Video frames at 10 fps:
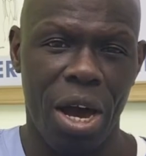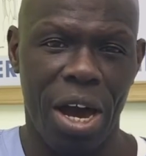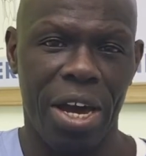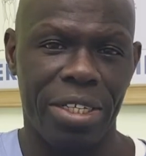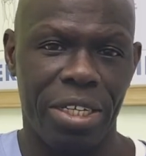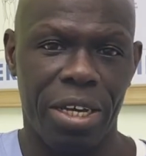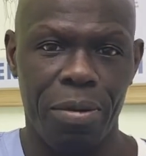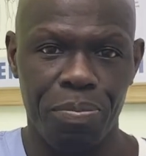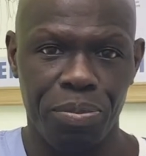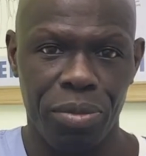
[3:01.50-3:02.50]

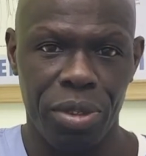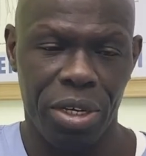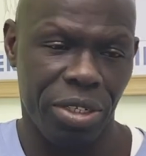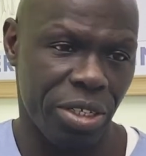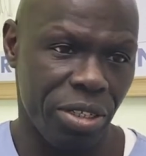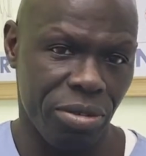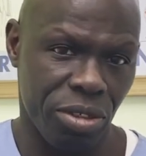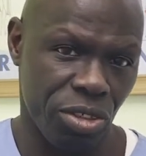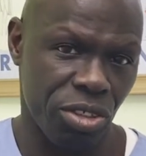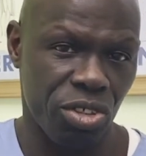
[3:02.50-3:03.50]
idea, and again,
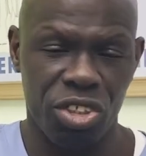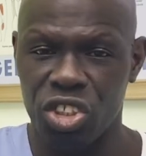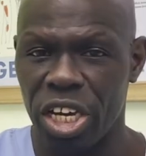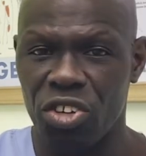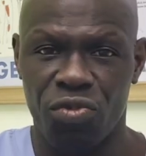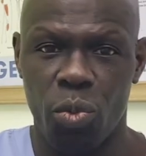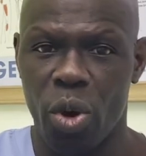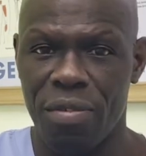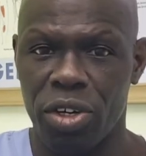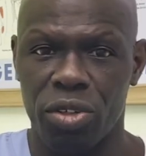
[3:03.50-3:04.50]
because it's going to change from
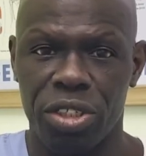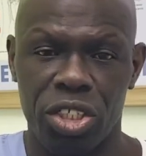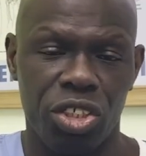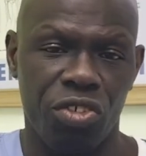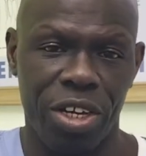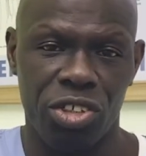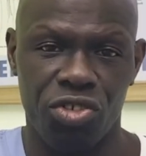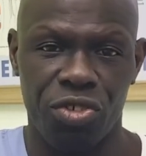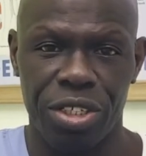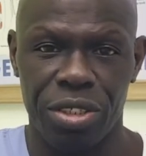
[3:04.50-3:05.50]
whatever condition you're actually
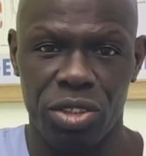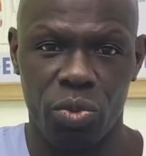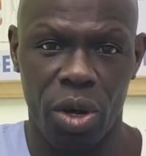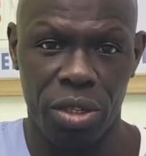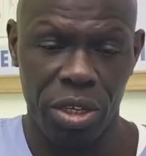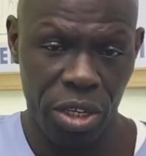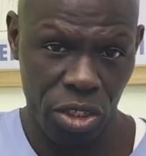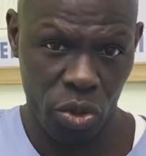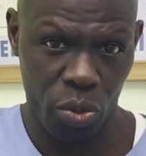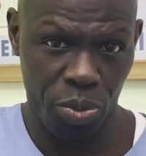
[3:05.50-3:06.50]
treating as well.
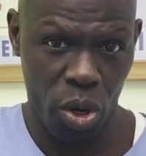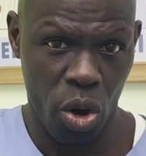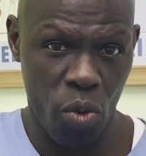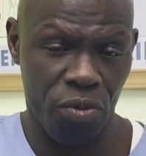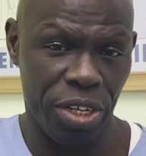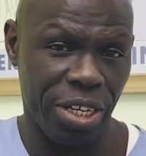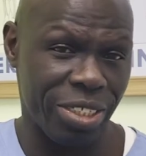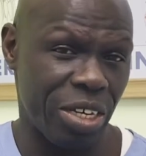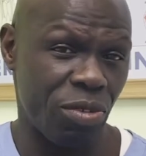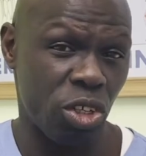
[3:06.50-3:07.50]
So, but hopefully it's
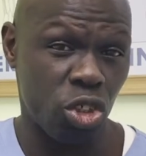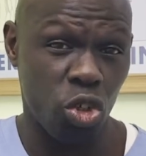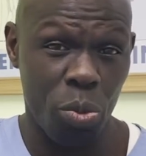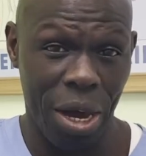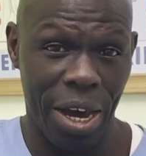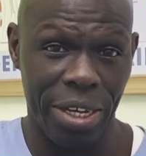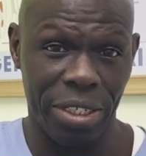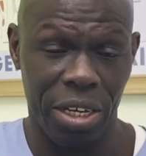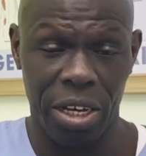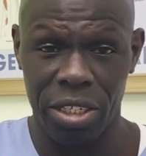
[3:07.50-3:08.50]
given you some
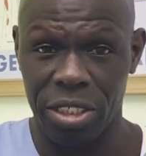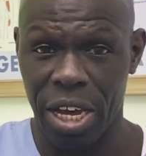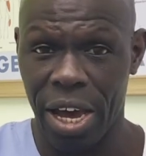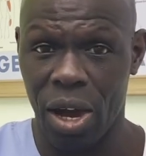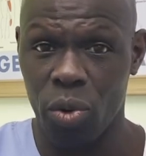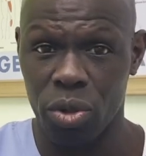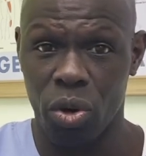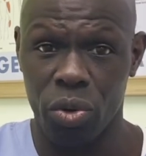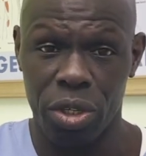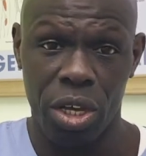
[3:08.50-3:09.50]
idea as to how
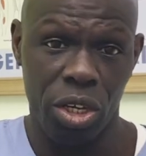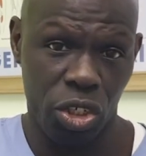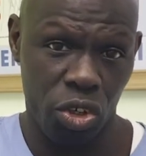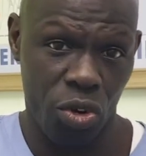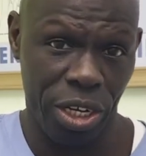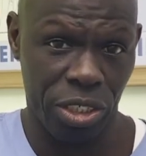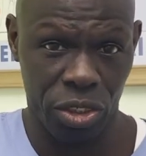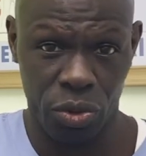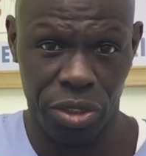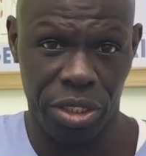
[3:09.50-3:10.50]
long you're actually
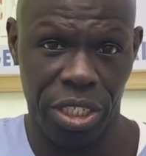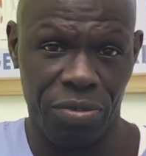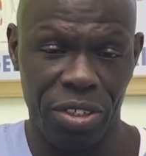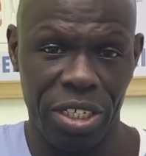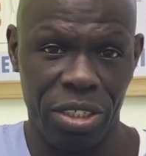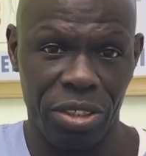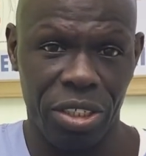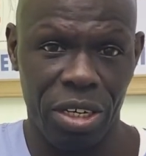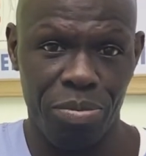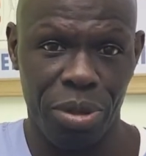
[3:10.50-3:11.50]
going to leave your
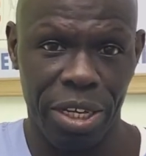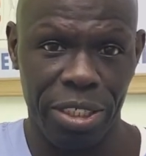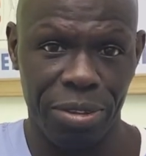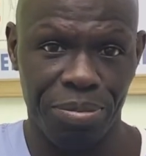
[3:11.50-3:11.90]
needles in place.